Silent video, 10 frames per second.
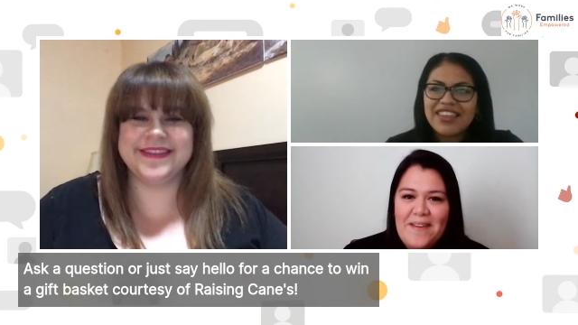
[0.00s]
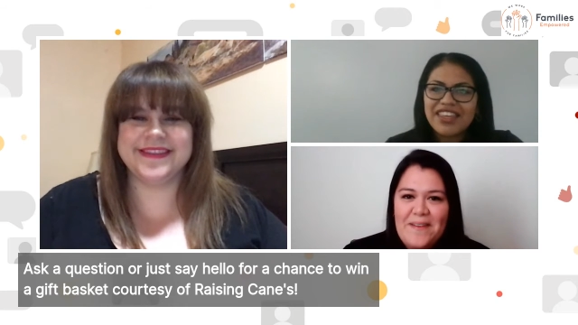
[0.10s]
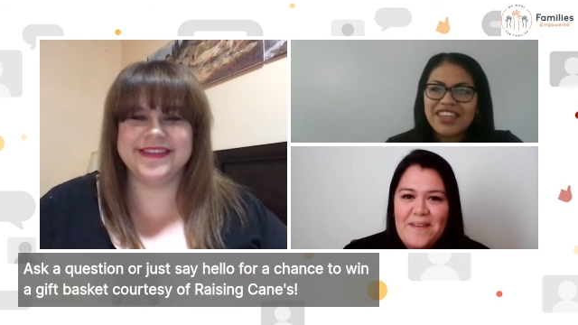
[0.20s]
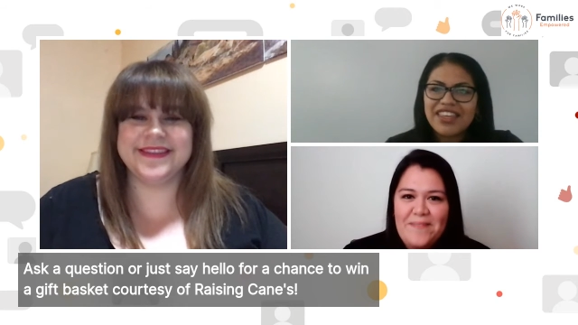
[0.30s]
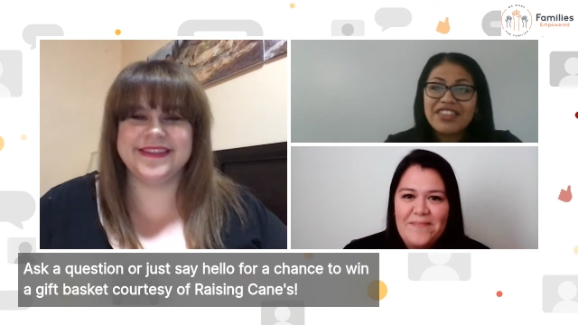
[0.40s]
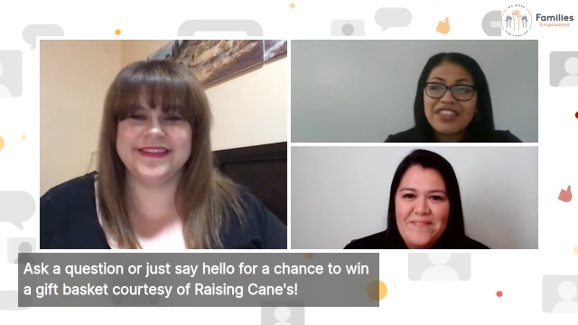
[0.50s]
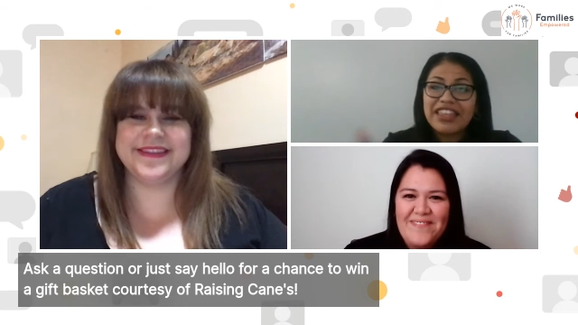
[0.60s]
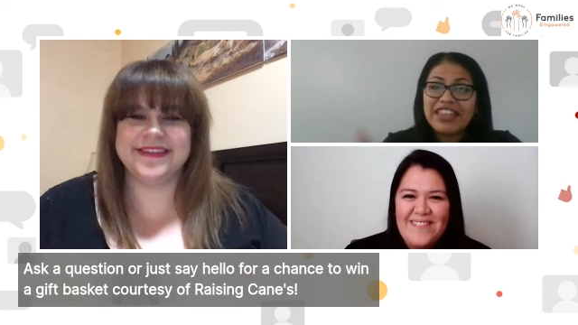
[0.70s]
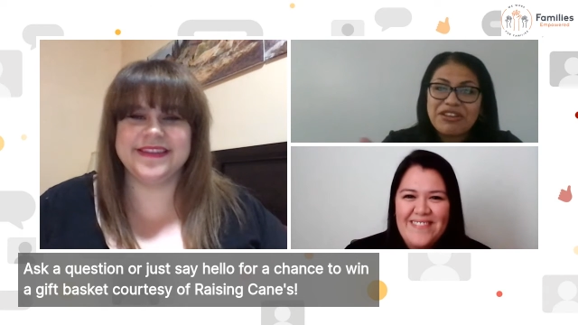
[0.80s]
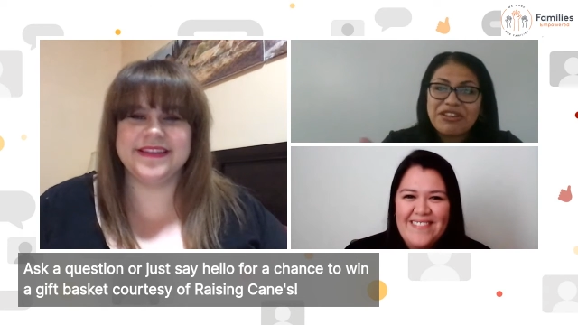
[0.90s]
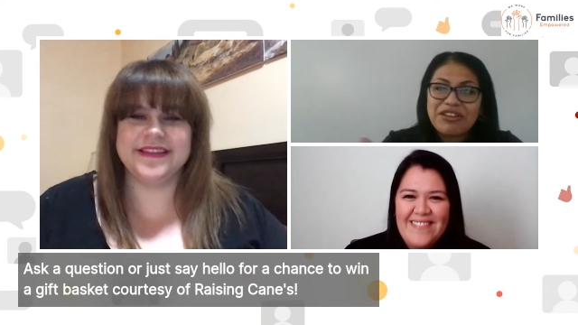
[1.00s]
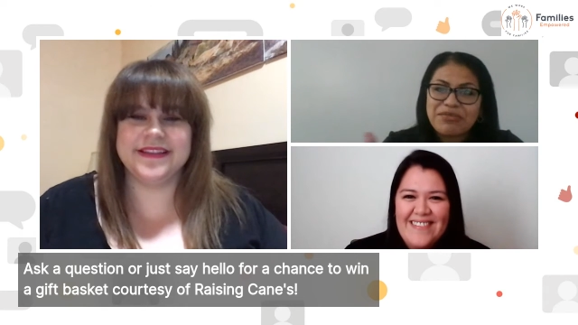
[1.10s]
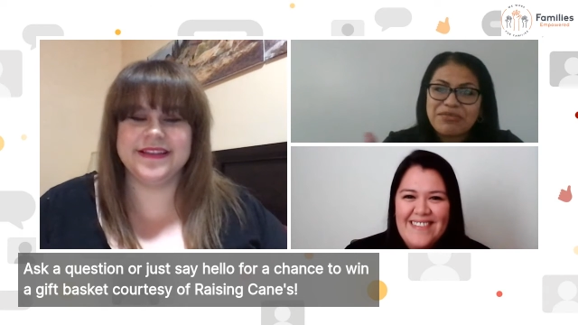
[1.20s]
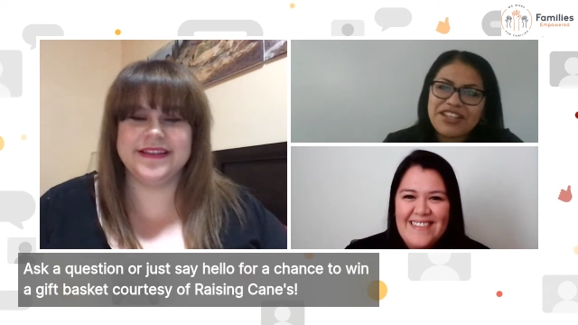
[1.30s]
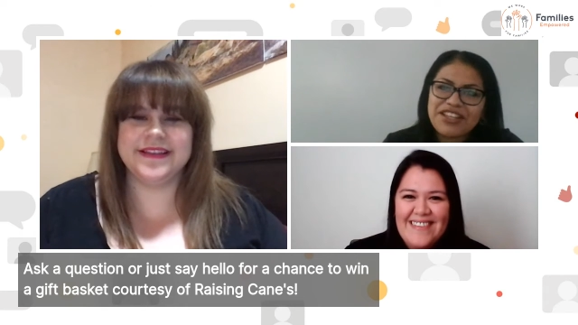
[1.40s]
Speaker 1: Thank you.
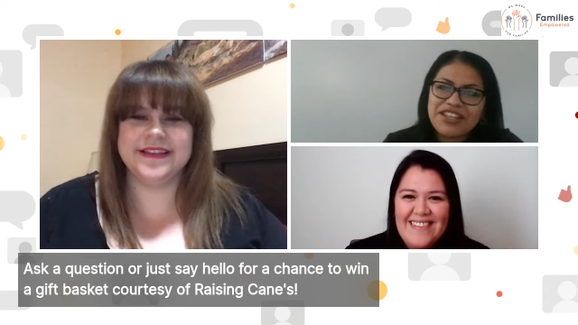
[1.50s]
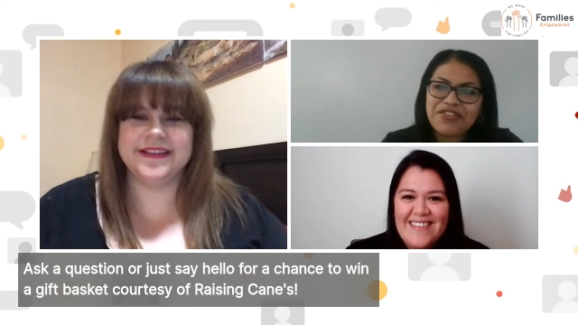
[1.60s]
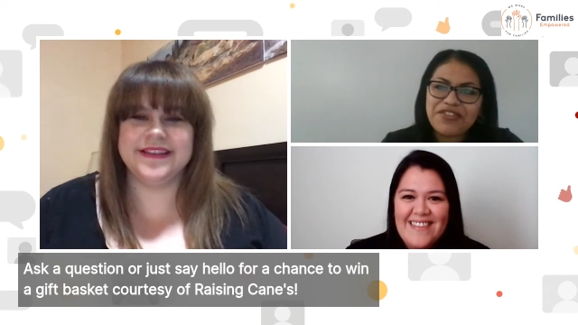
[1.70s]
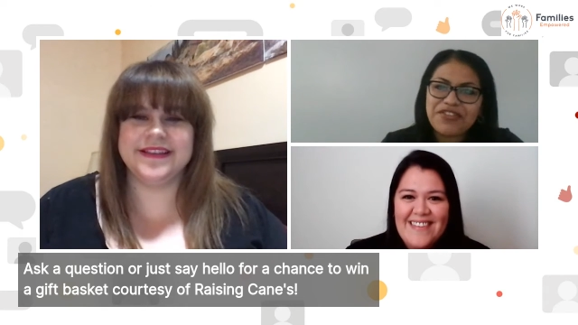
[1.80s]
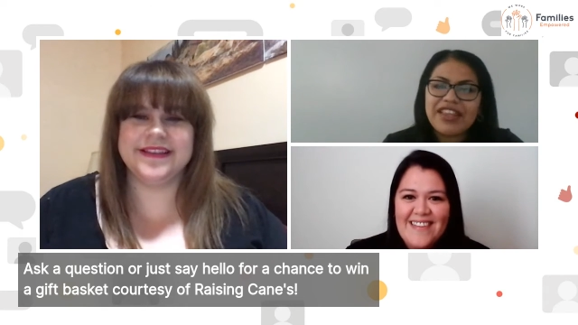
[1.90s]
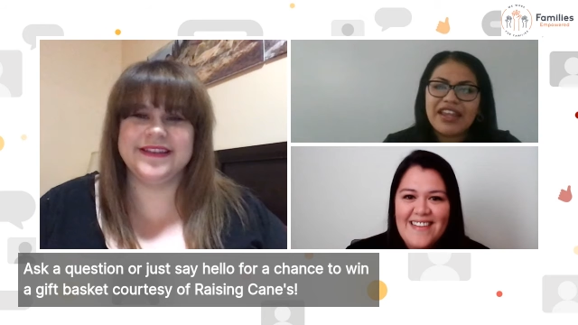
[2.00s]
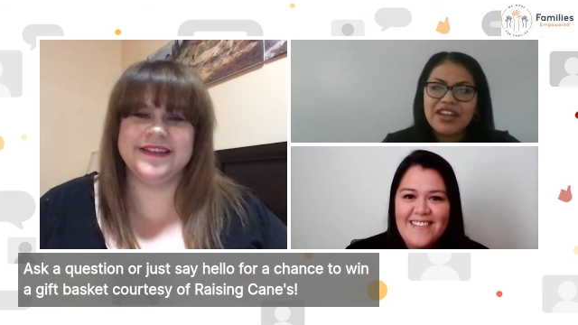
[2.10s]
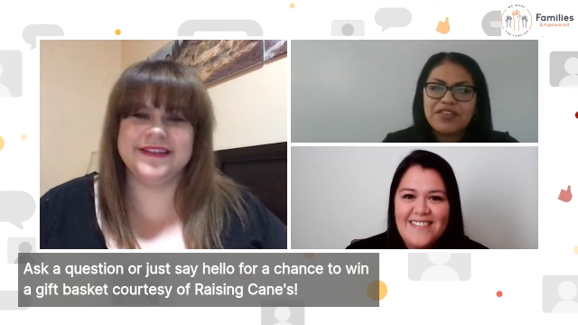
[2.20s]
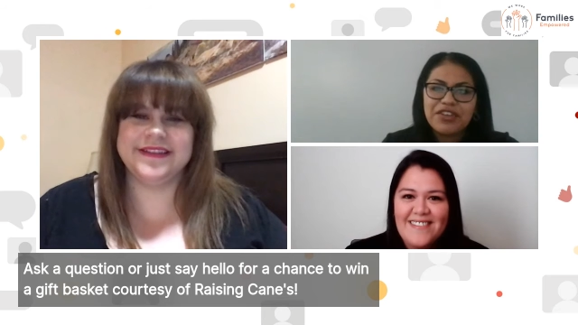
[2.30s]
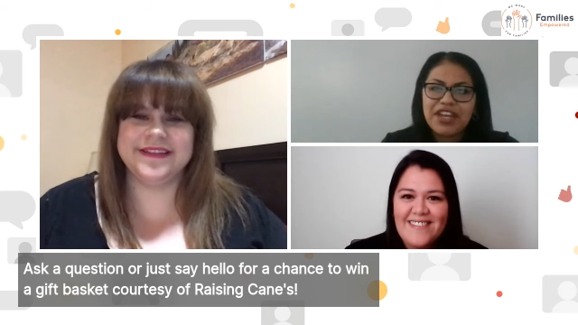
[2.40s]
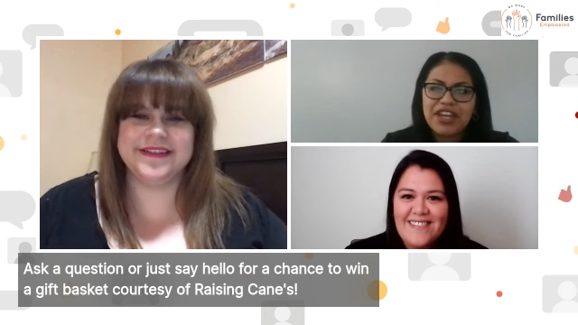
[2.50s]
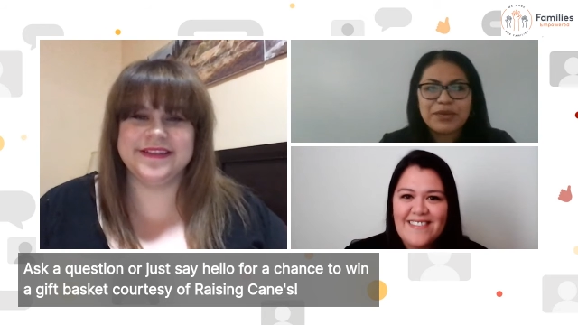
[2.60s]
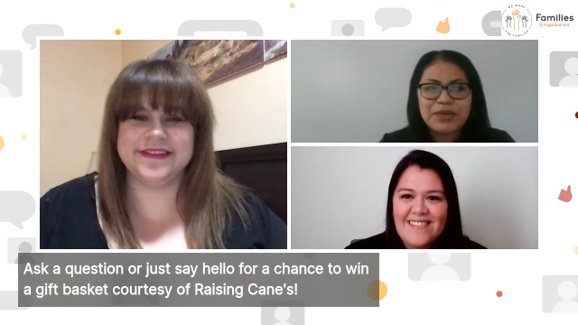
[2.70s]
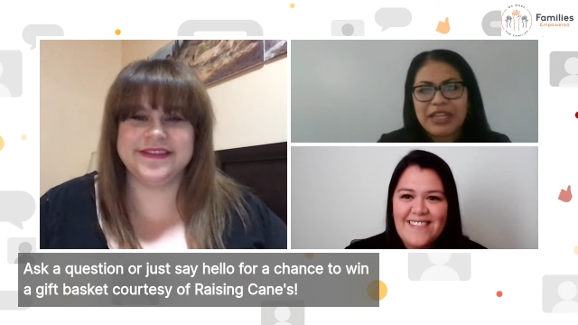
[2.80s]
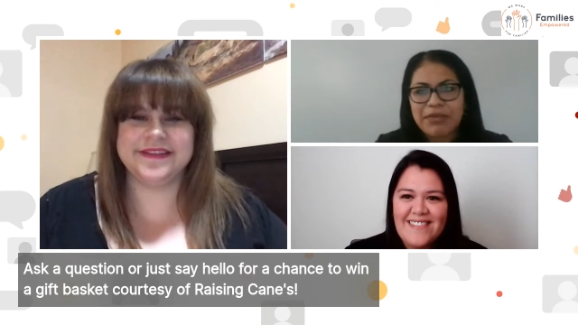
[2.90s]
Thank you, Ms. Castillo, for
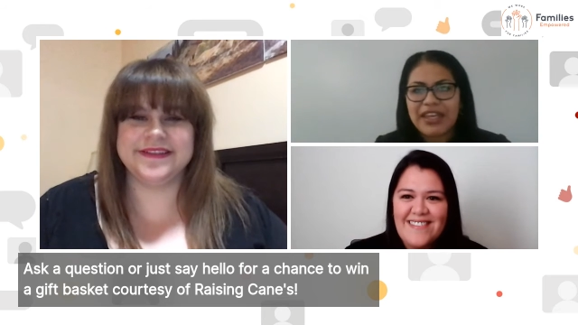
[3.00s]
sharing that.